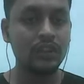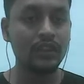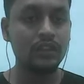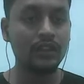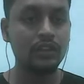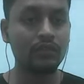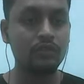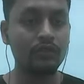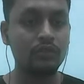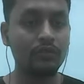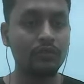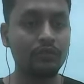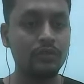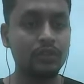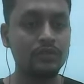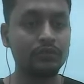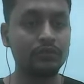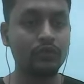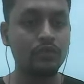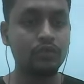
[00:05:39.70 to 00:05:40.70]
and there will be
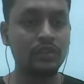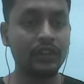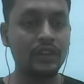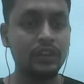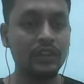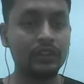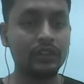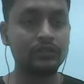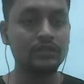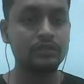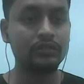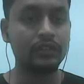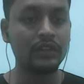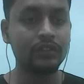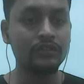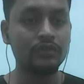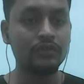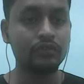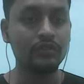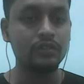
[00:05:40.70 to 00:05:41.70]
much more layers
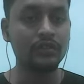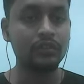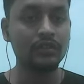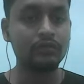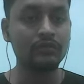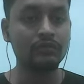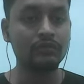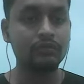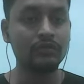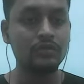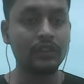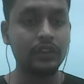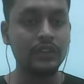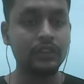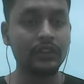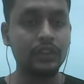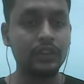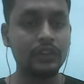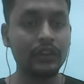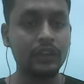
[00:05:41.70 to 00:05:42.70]
next to it,
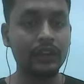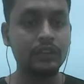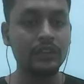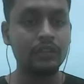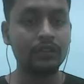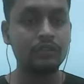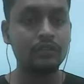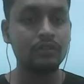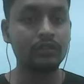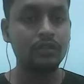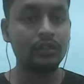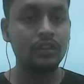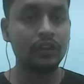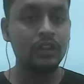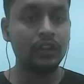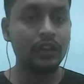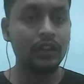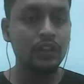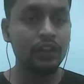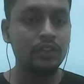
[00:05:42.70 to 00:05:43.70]
like that. Like
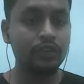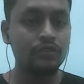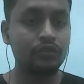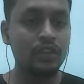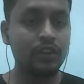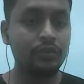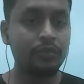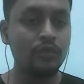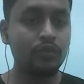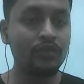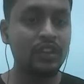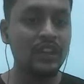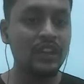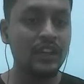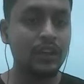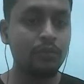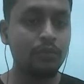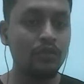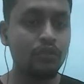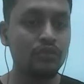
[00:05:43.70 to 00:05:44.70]
so, if you
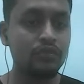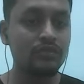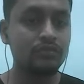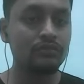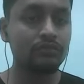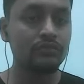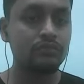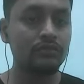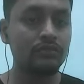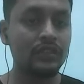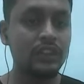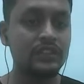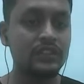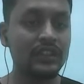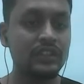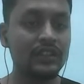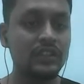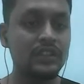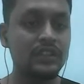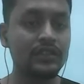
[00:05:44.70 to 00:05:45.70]
think about, let's
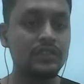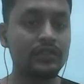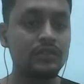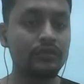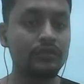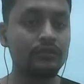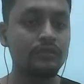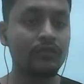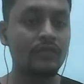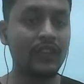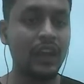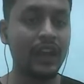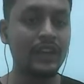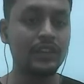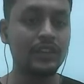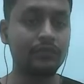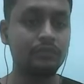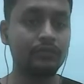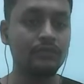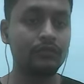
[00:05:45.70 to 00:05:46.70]
say, this
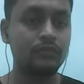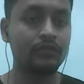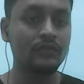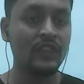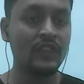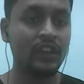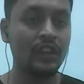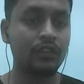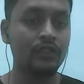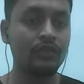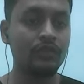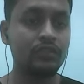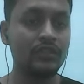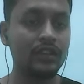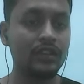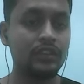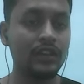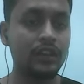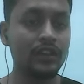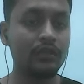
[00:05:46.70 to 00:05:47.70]
atom. So
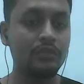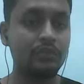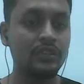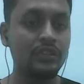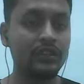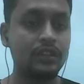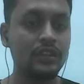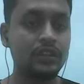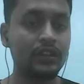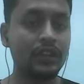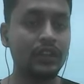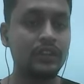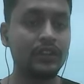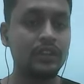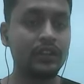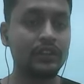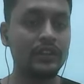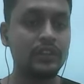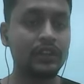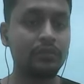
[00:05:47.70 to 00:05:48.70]
this atom is getting
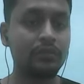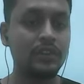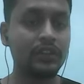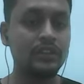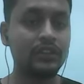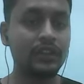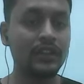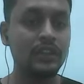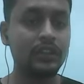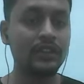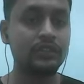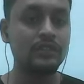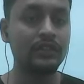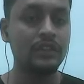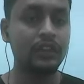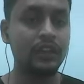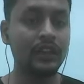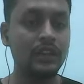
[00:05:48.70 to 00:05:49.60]
interacted by these,